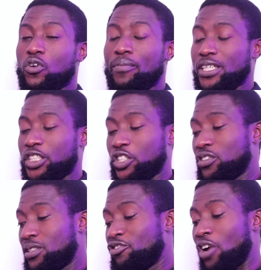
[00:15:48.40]
so much
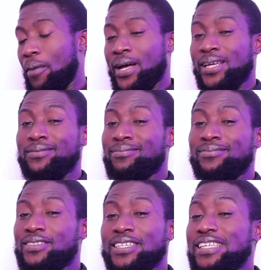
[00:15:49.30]
drama, and
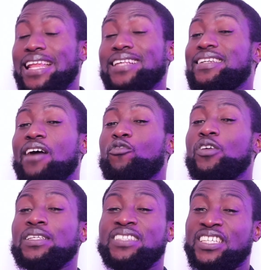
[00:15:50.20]
he doesn't have
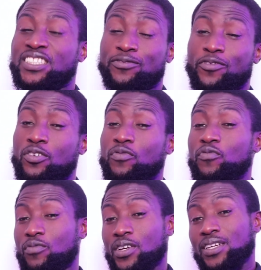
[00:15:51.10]
good intentions for you.
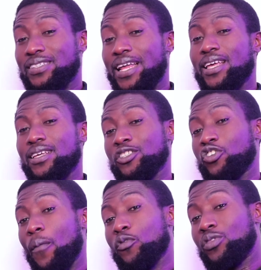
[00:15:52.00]
Charlie, he
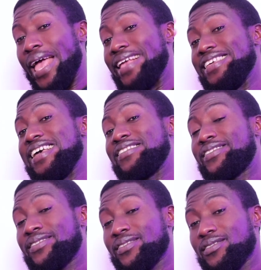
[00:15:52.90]
chop you 10 years.